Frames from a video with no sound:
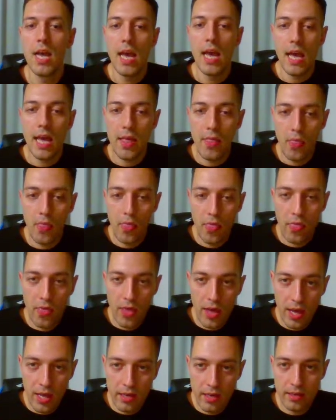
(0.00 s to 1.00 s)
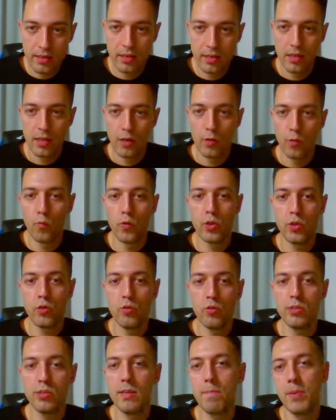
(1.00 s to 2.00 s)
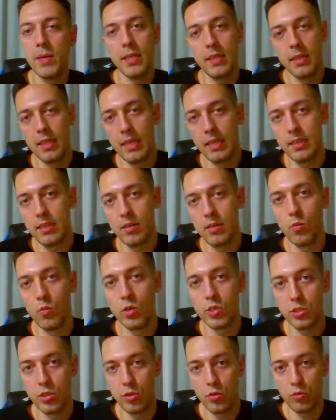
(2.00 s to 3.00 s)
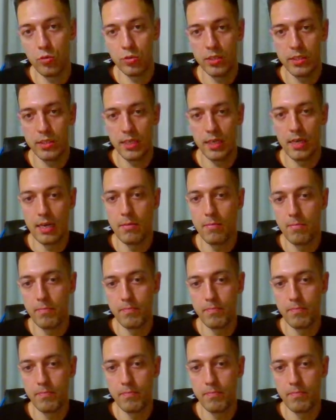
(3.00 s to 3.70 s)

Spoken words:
and then we use the pin that was used, that